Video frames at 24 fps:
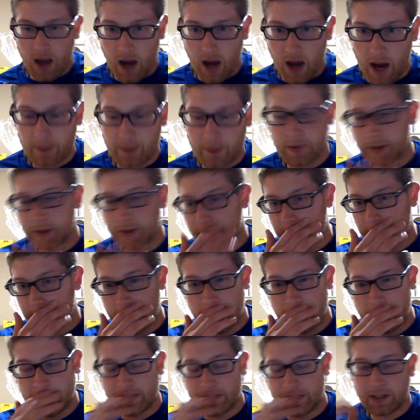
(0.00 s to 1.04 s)
I'm going to
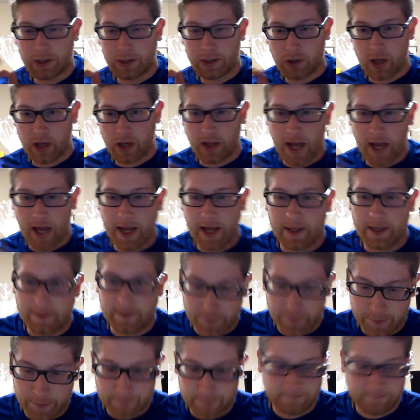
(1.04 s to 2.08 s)
go with the Detroit
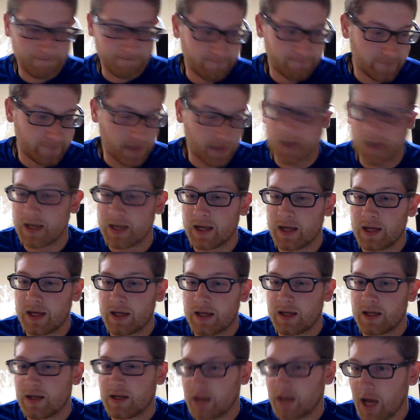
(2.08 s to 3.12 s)
Lions.
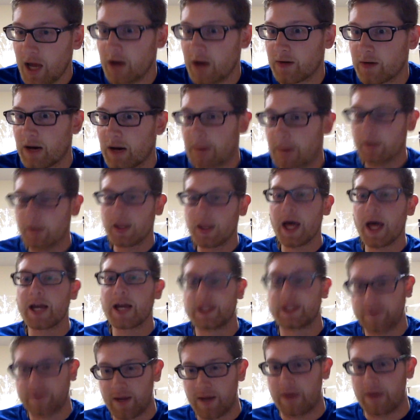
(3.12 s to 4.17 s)
Now, I'm a
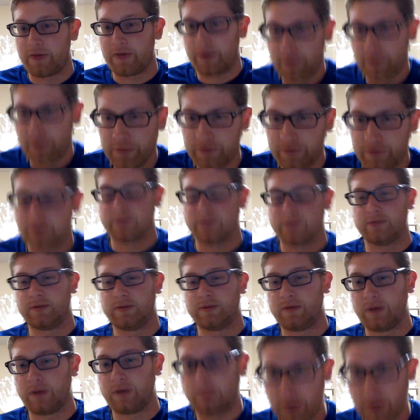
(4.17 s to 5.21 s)
Lions fan, through and through.
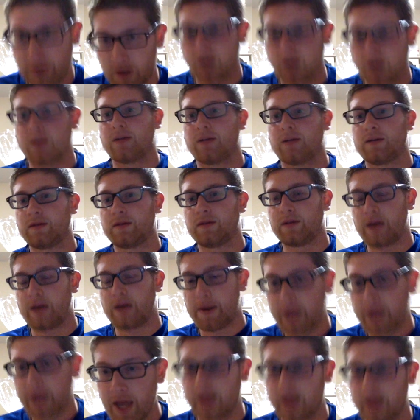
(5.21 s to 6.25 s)
Don't get me wrong.
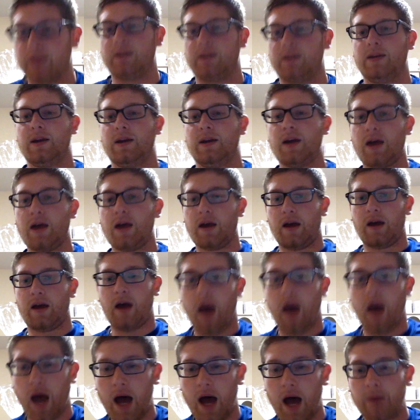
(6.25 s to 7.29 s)
Again,
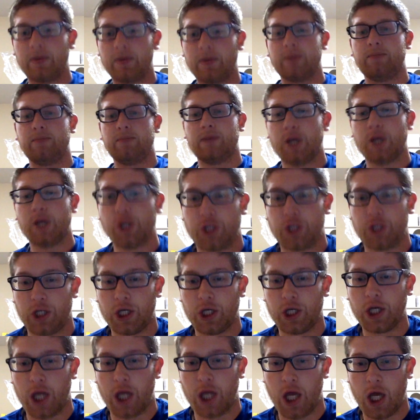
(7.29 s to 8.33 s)
I'm in
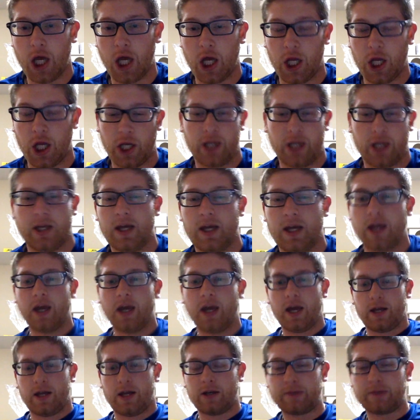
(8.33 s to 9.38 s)
Michigan.
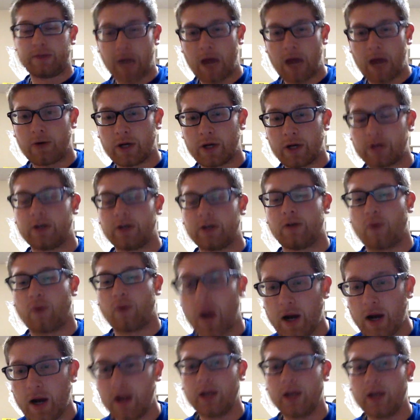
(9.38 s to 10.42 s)
You're probably wondering,
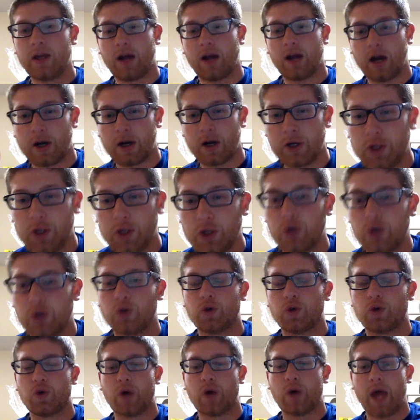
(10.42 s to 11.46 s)
why are
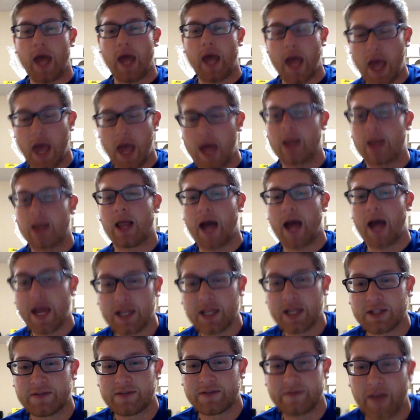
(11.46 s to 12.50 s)
you a
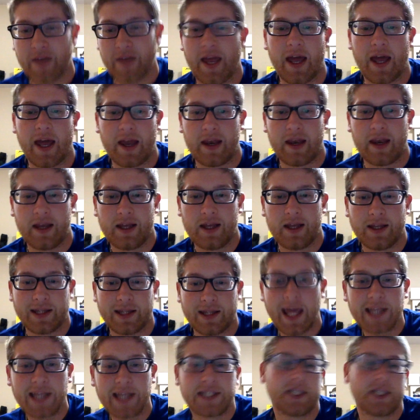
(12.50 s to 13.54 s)
Lions fan?
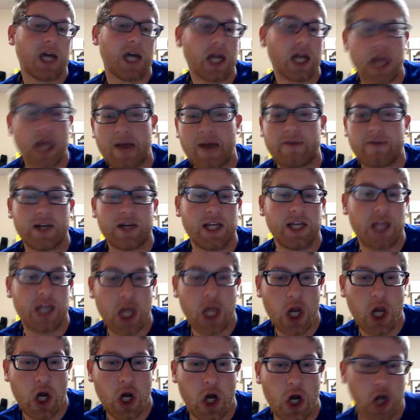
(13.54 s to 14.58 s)
They suck every
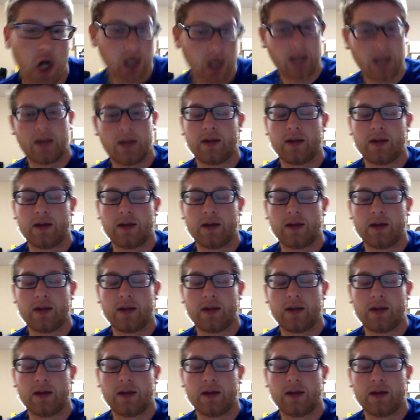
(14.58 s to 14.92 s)
year.